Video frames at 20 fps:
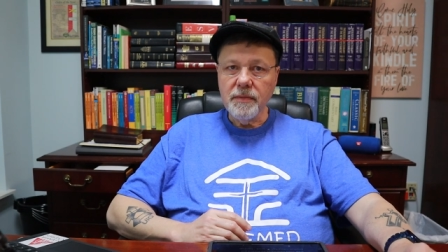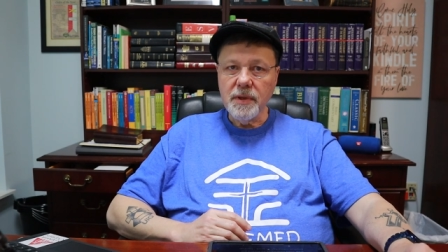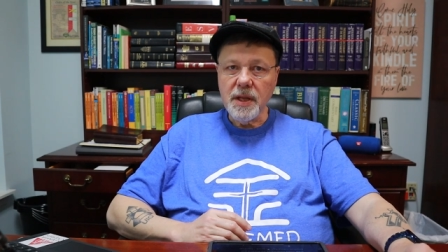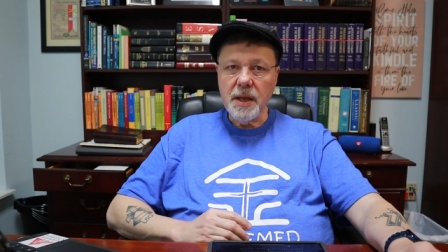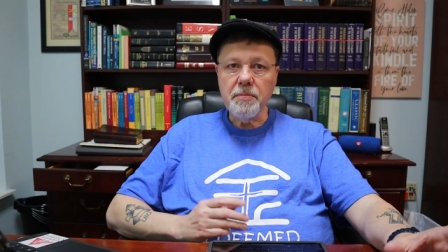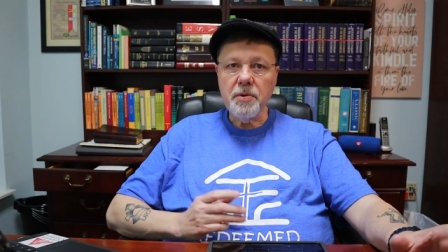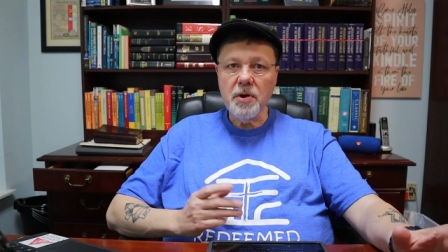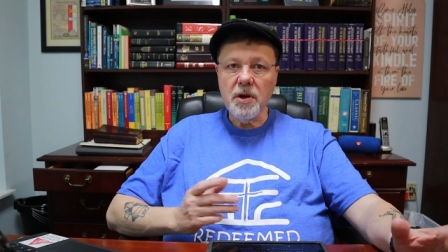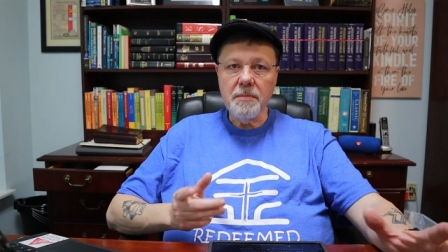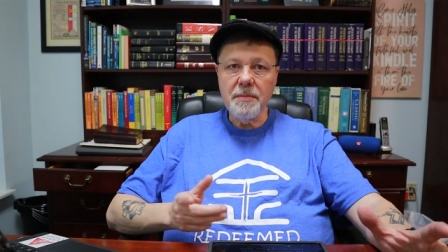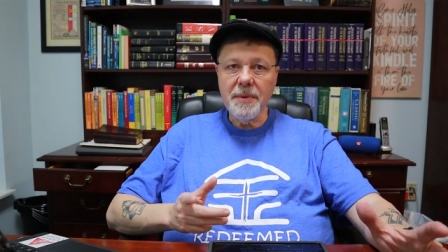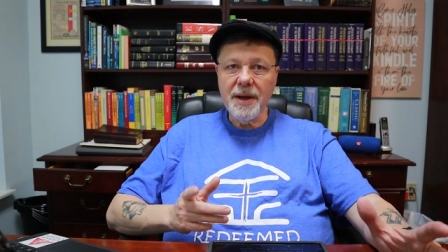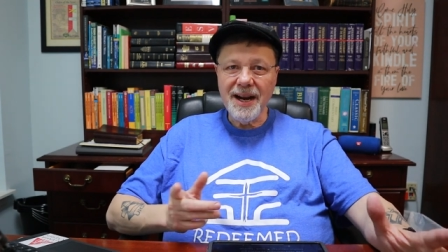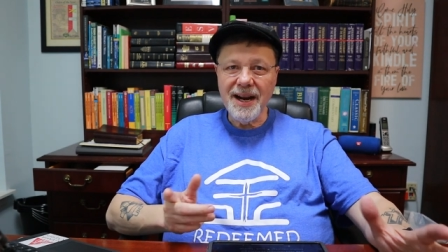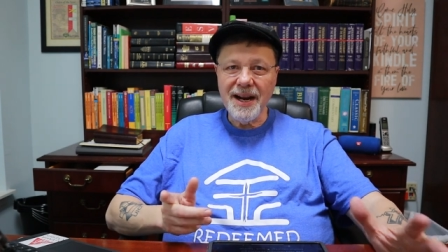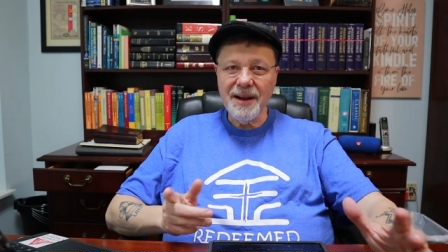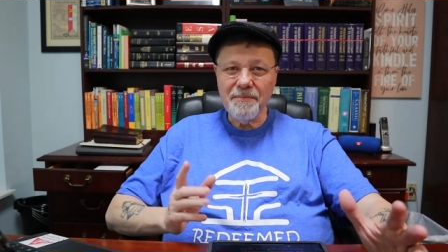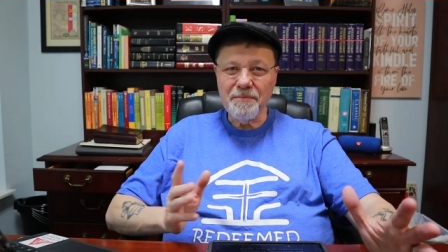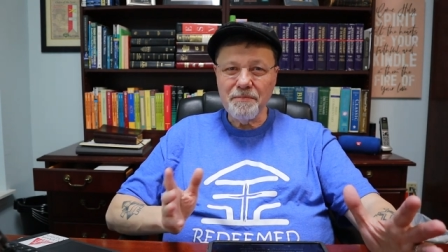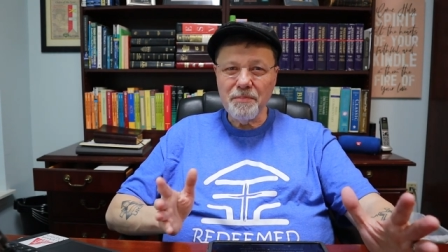they put him
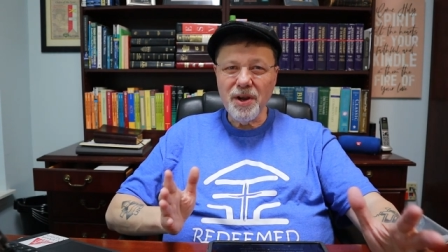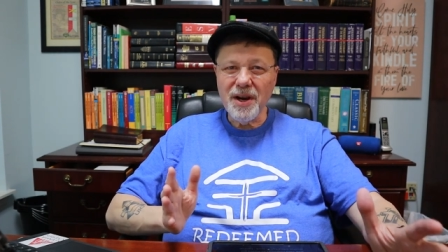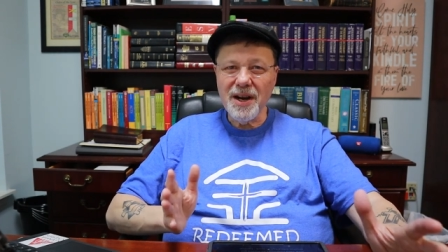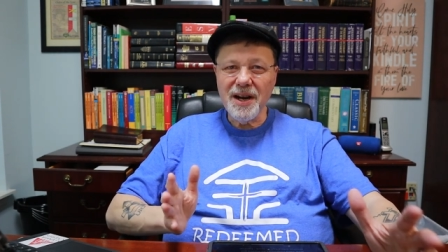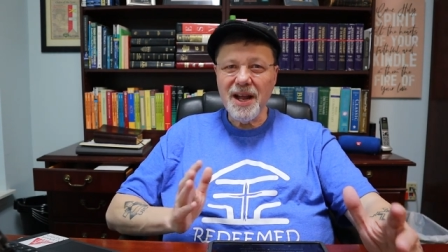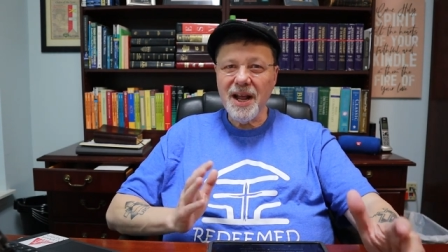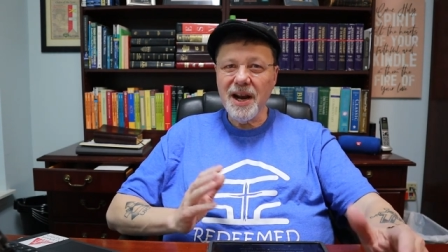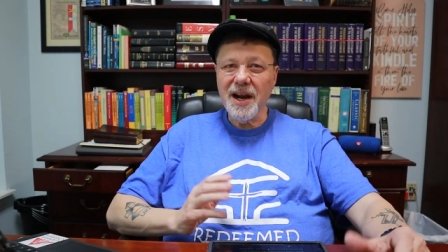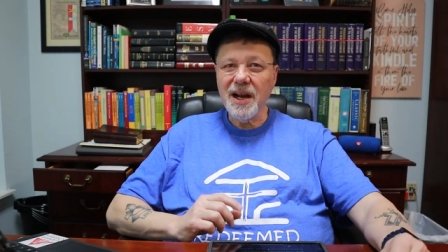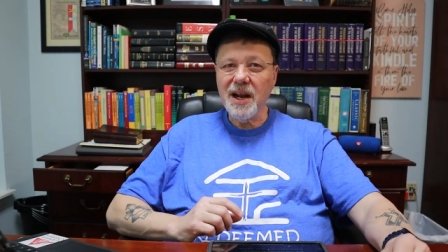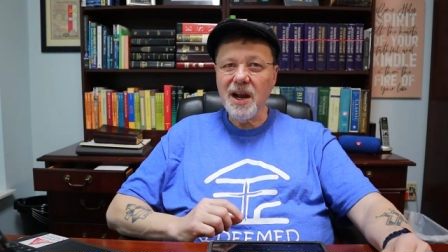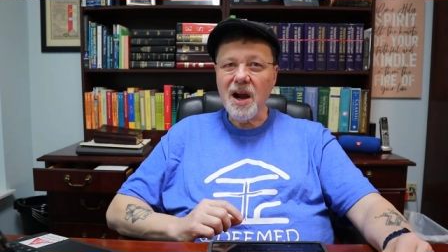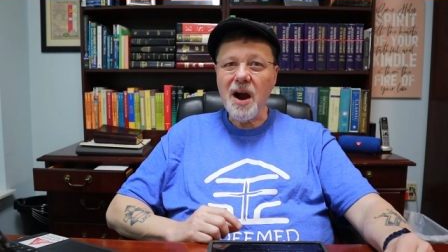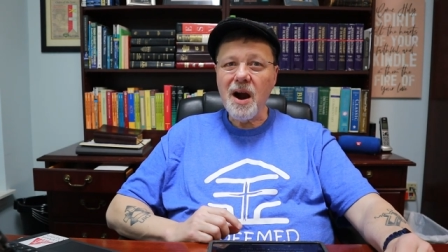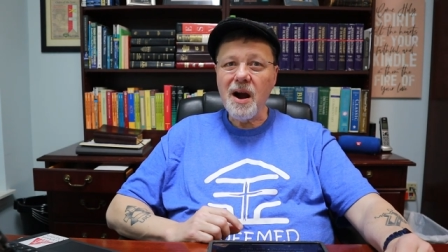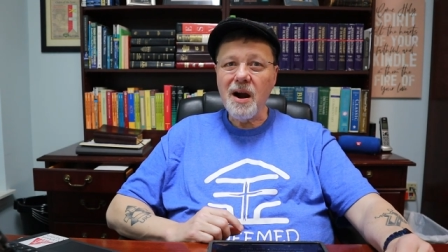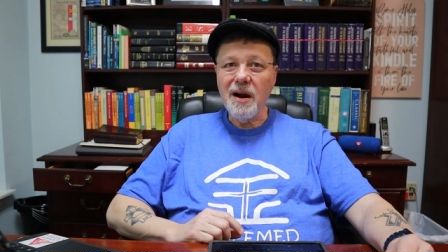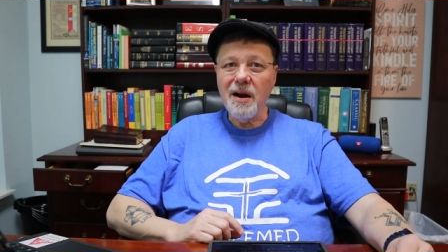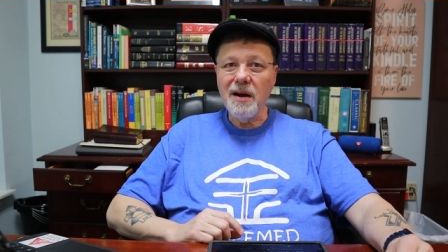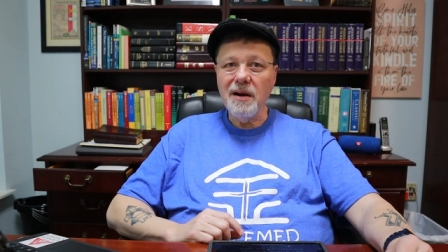on a, put it on a
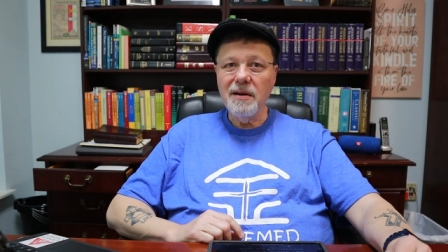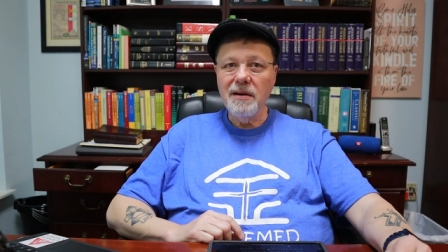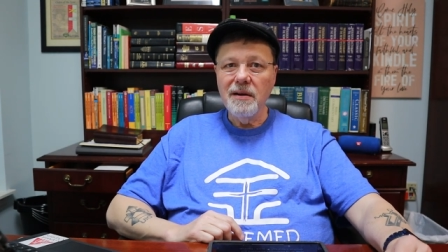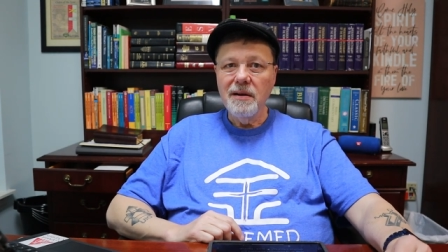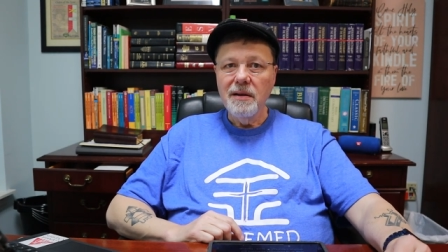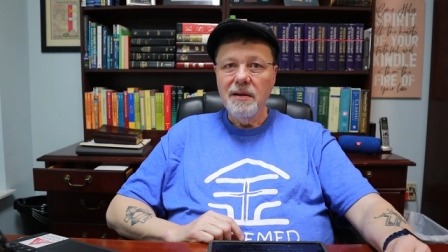cart,